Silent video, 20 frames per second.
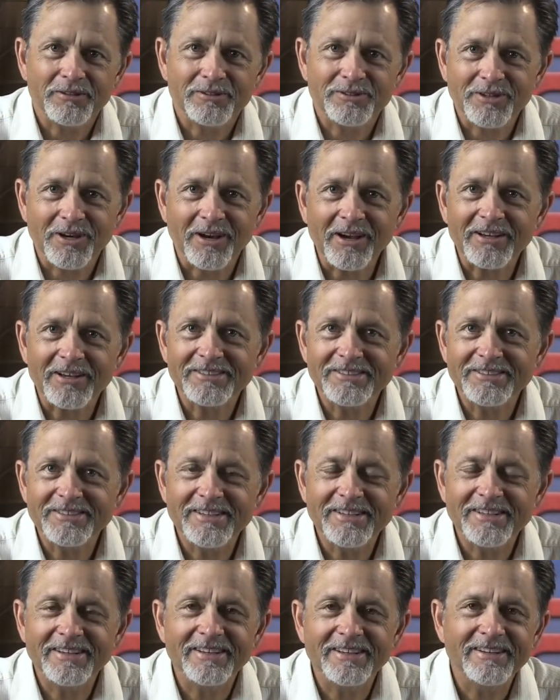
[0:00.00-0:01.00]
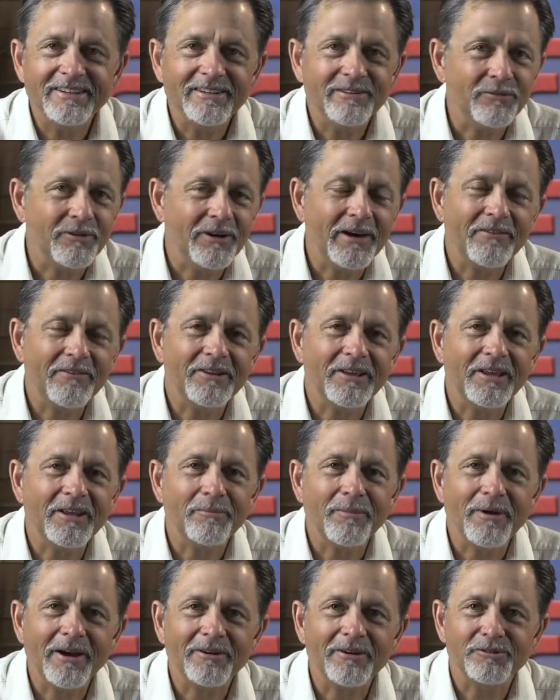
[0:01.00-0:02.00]
exhausted and we're having a lot
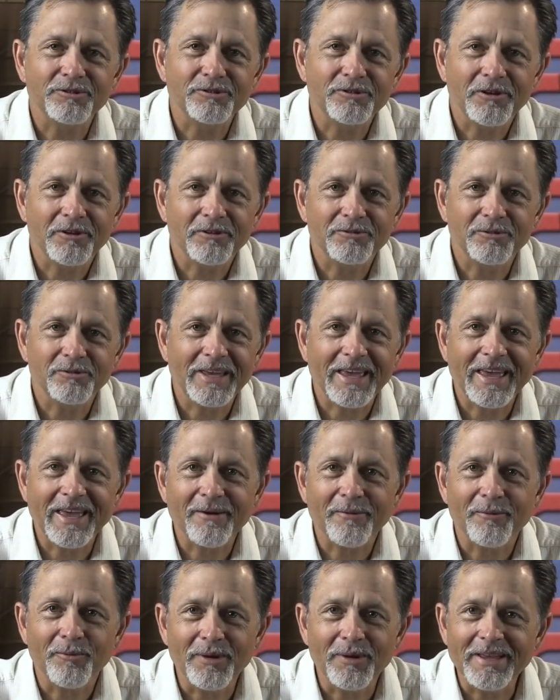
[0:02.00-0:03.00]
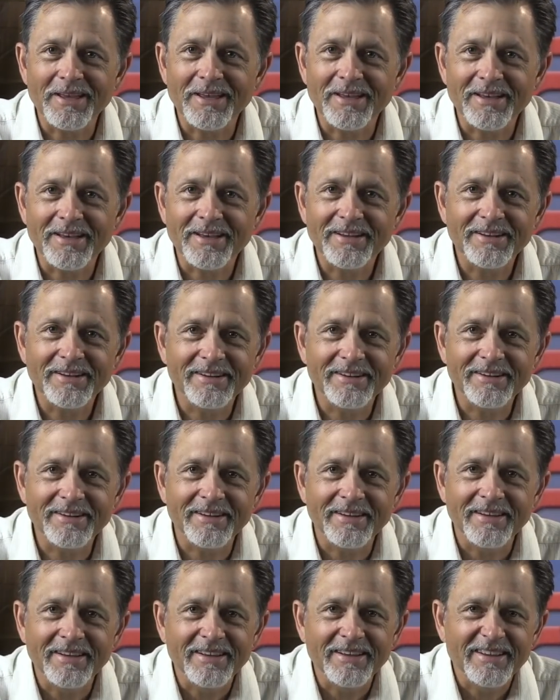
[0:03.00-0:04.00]
of power struggles we can't win,
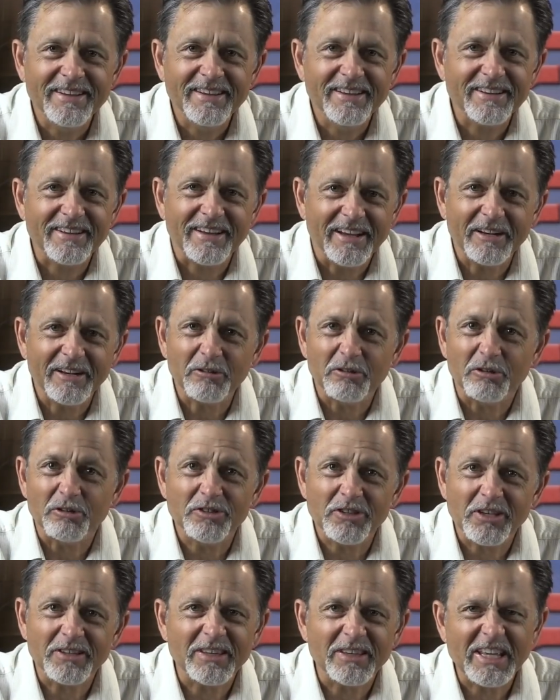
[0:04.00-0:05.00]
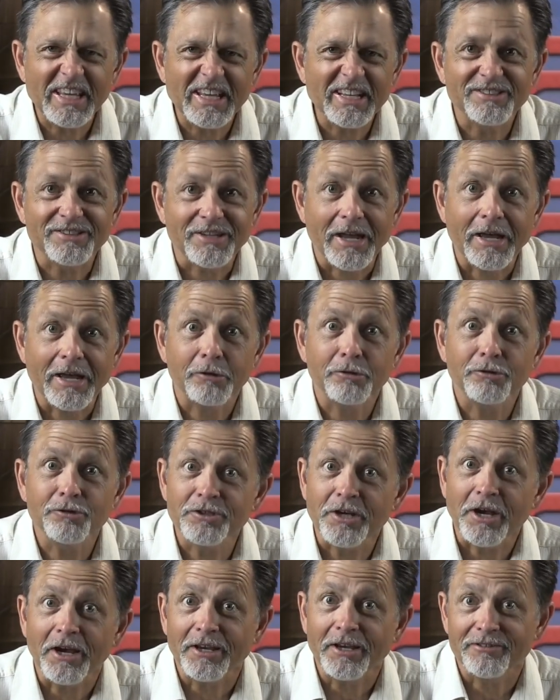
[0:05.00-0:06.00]
and it kind of looks like the kid's
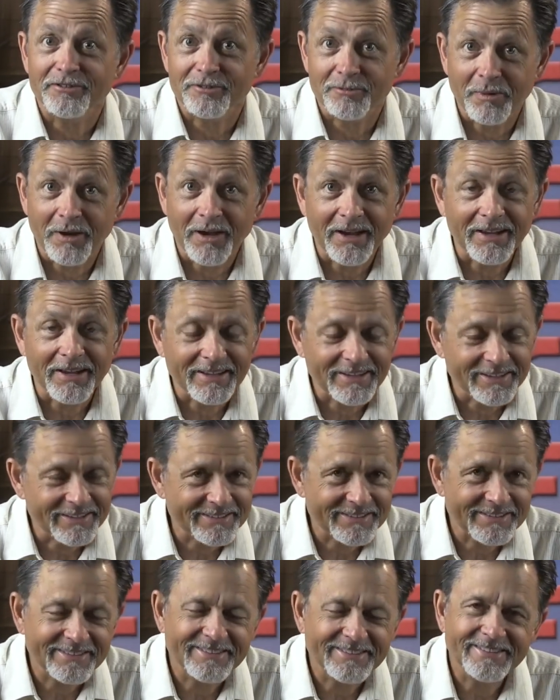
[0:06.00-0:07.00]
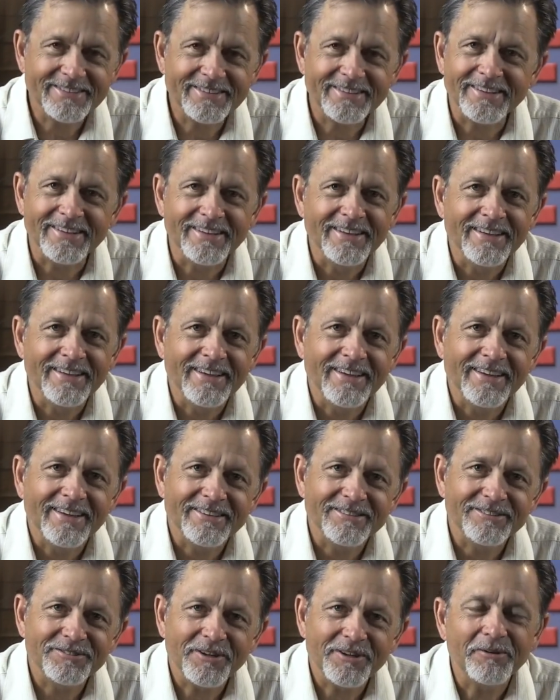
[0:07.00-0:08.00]
energized by it. And uh,
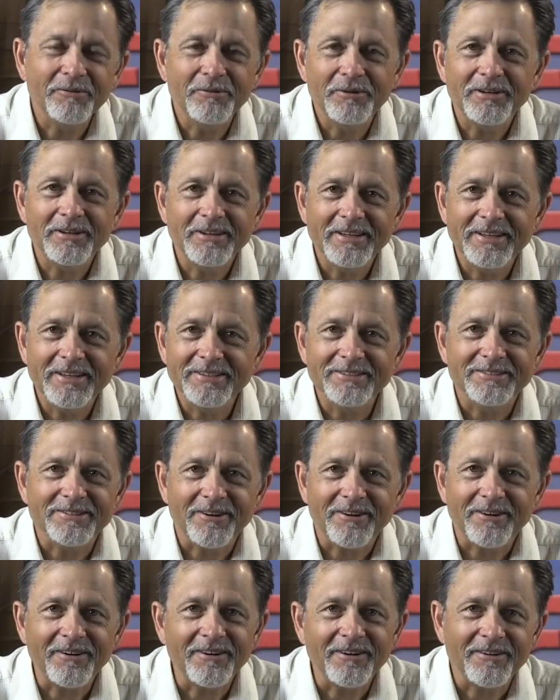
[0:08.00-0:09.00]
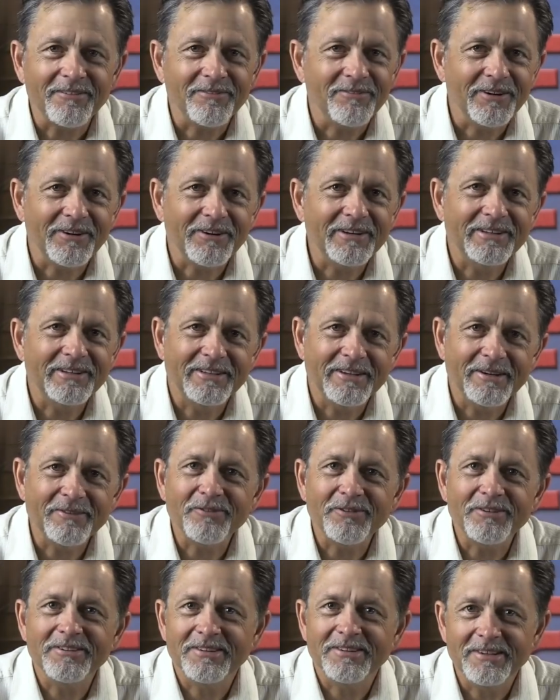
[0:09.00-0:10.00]
the strong-willed kids are very
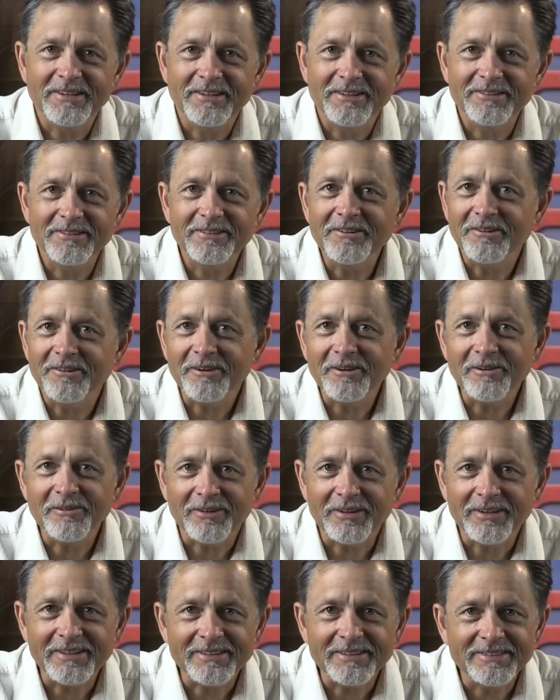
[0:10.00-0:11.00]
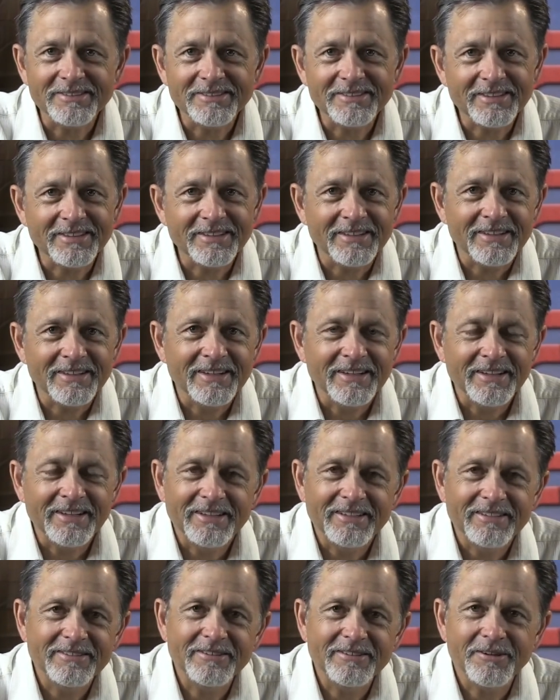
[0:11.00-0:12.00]
different than easygoing ones. Uh,
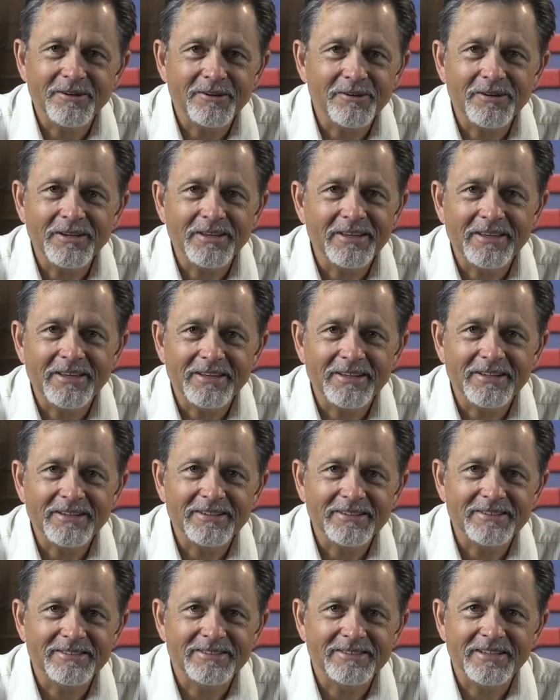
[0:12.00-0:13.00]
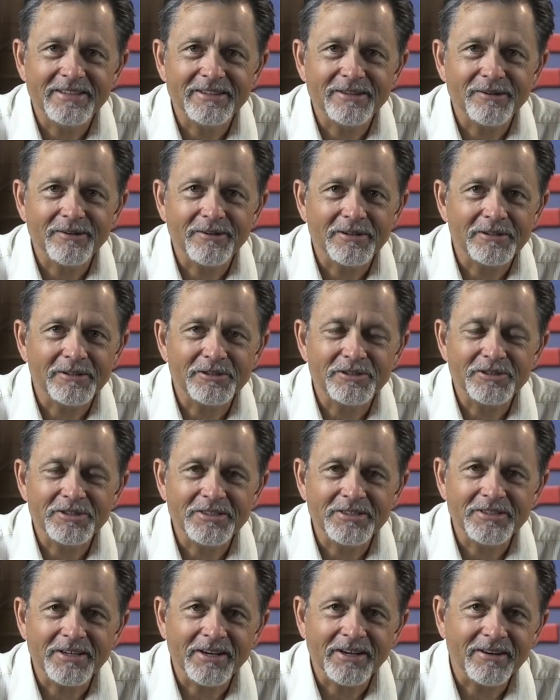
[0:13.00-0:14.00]
easygoing kids get their
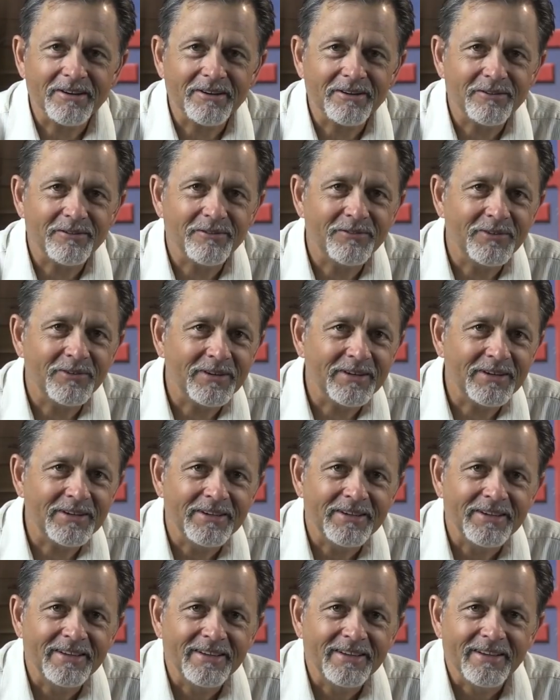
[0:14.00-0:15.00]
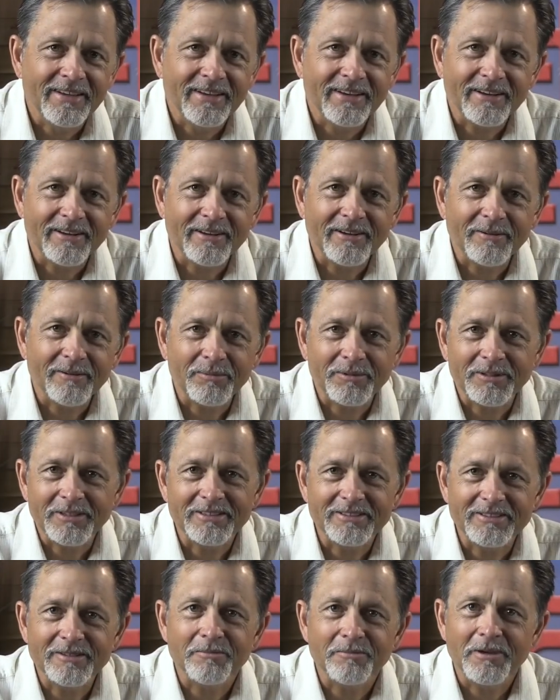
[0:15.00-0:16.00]
energy out of uh, uh,
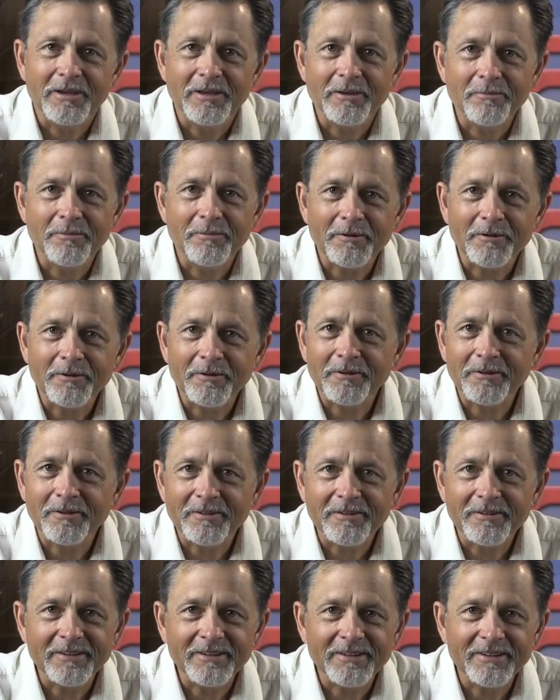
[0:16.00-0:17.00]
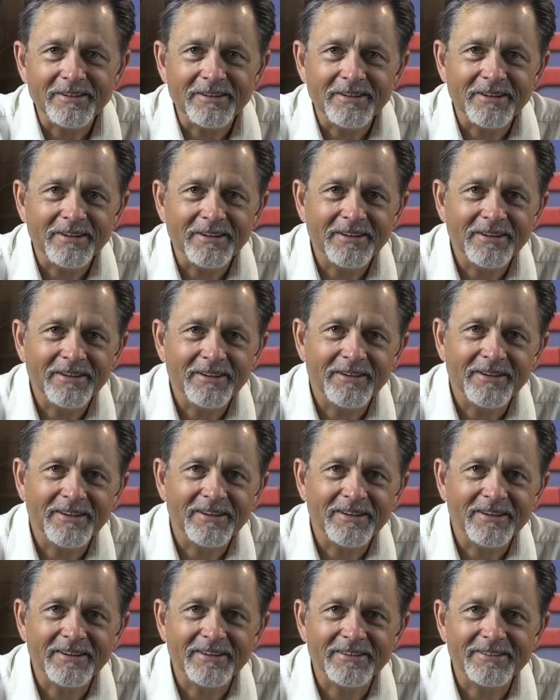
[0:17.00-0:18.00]
pleasing people and
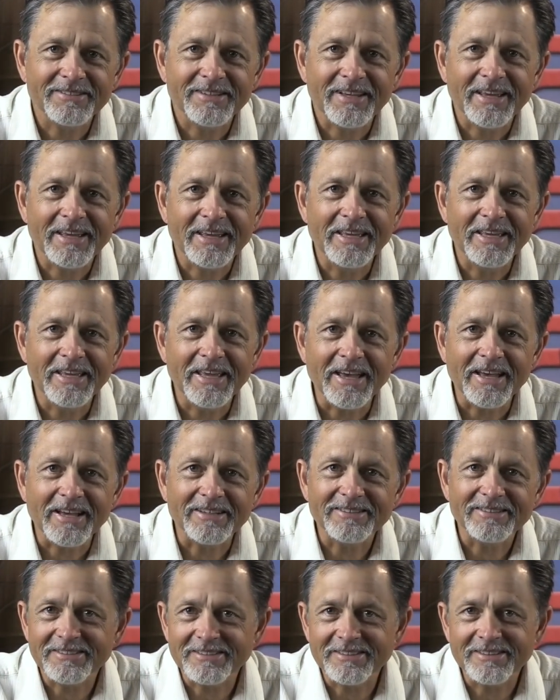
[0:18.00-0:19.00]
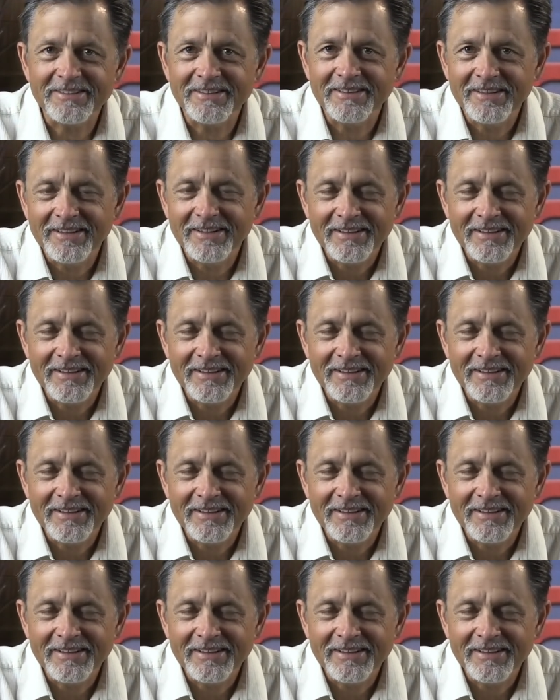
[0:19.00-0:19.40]
uh, saying yes, and